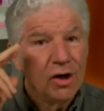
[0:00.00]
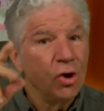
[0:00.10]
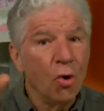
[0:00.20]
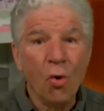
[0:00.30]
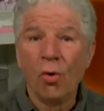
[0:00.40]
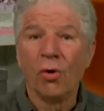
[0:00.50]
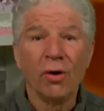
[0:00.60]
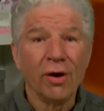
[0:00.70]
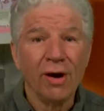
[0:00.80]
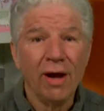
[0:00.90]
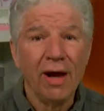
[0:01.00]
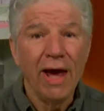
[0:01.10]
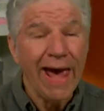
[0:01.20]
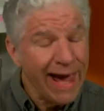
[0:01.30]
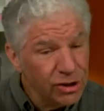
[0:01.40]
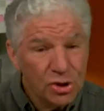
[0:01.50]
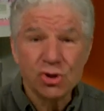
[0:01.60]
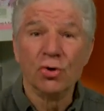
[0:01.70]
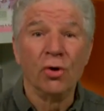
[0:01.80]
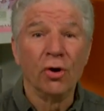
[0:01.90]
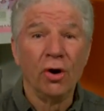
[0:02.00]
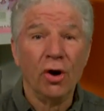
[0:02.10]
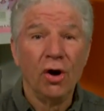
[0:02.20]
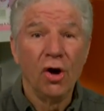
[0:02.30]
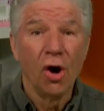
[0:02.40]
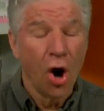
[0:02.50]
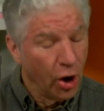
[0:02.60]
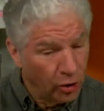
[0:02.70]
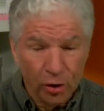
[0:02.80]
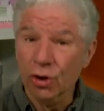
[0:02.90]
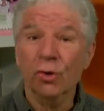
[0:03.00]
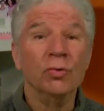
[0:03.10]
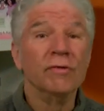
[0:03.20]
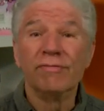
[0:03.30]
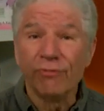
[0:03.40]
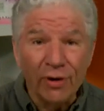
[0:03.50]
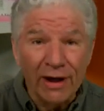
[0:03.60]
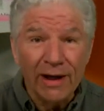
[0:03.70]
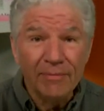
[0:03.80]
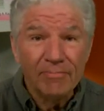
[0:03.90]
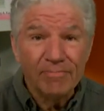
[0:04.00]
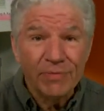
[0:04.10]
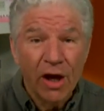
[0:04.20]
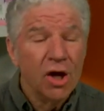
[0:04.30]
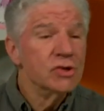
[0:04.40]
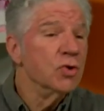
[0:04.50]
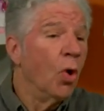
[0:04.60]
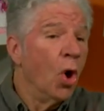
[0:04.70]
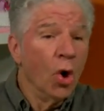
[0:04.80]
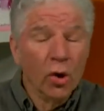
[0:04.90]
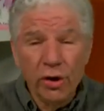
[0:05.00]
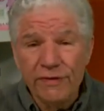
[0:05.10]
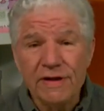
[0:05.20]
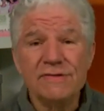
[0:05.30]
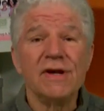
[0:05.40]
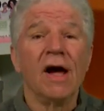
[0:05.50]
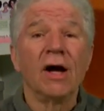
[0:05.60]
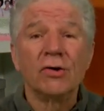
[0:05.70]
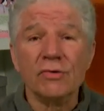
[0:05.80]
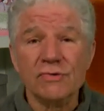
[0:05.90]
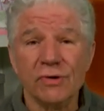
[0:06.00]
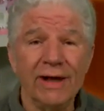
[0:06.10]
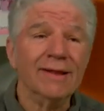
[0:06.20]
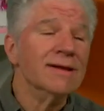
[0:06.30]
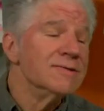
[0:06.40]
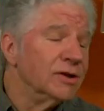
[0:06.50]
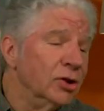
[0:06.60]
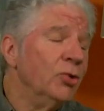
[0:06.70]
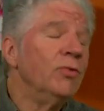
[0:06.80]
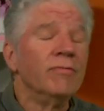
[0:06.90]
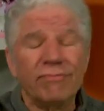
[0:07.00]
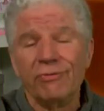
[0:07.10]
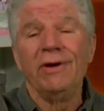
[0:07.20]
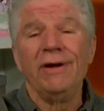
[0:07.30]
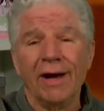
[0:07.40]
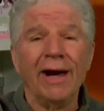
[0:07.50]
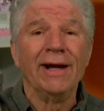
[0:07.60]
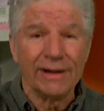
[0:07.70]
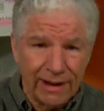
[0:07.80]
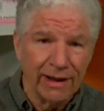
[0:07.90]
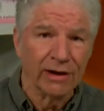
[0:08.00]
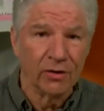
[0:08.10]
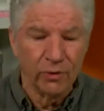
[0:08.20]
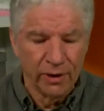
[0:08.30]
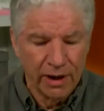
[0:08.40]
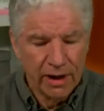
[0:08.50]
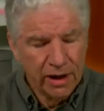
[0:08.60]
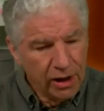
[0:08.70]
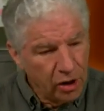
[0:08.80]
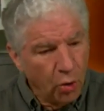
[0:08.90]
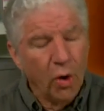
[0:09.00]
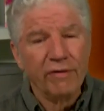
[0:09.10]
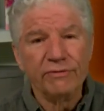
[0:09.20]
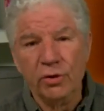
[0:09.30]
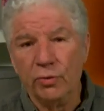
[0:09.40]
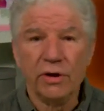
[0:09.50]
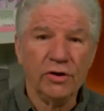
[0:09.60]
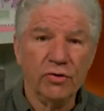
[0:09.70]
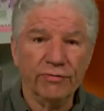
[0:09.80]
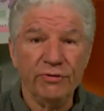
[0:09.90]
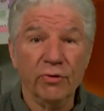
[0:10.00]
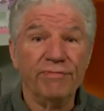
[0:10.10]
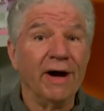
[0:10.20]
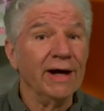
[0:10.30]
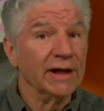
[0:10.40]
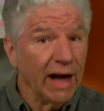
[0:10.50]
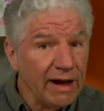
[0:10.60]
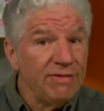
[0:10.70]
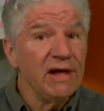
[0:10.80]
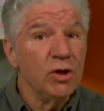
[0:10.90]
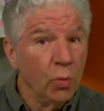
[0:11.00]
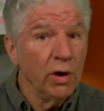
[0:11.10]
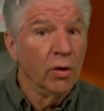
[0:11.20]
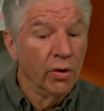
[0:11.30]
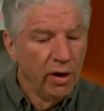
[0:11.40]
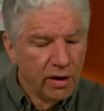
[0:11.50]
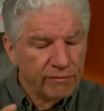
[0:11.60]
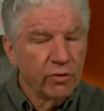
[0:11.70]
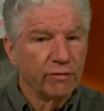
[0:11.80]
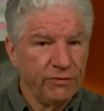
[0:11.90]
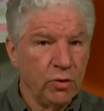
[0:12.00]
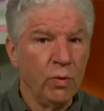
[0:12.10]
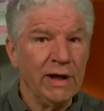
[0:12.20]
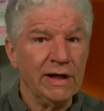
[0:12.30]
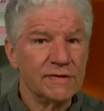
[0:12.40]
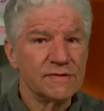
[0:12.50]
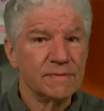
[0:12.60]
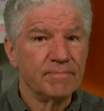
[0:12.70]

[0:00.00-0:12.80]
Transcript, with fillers: Corn and sugar are gluten free. So all of these doctors are getting this gluten-free diet kick going. Go off gluten and you'll feel fine. And I think you will for a few weeks.